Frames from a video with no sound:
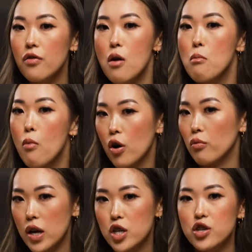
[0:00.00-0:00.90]
the more
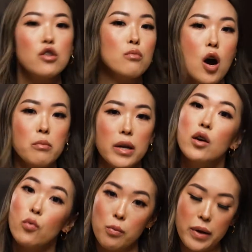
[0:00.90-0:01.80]
rich in umami
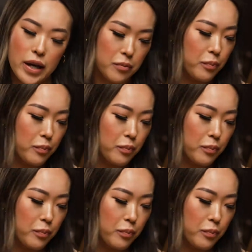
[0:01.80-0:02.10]
it will be,